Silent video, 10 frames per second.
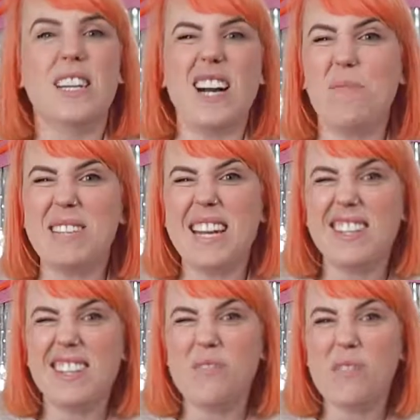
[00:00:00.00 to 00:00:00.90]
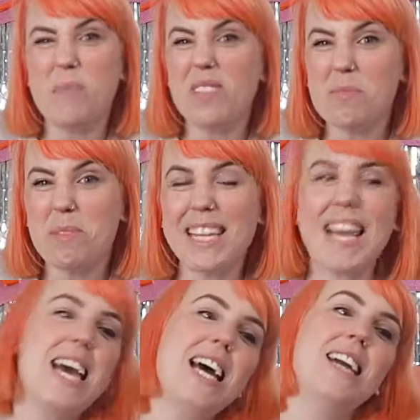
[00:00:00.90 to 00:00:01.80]
update it if you possibly
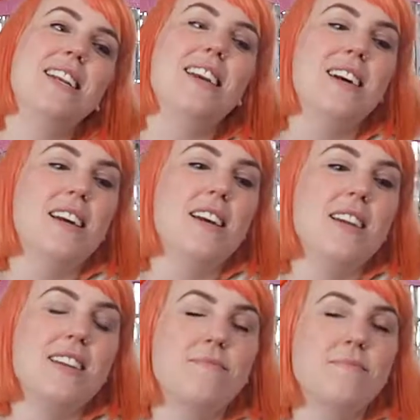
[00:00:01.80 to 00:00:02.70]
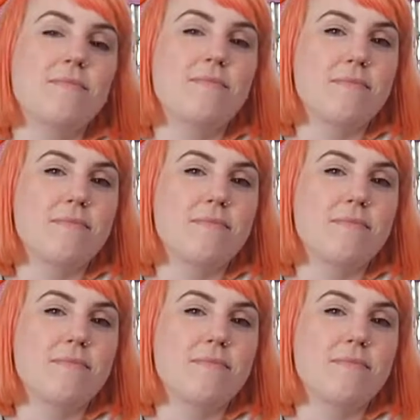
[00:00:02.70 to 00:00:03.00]
can, and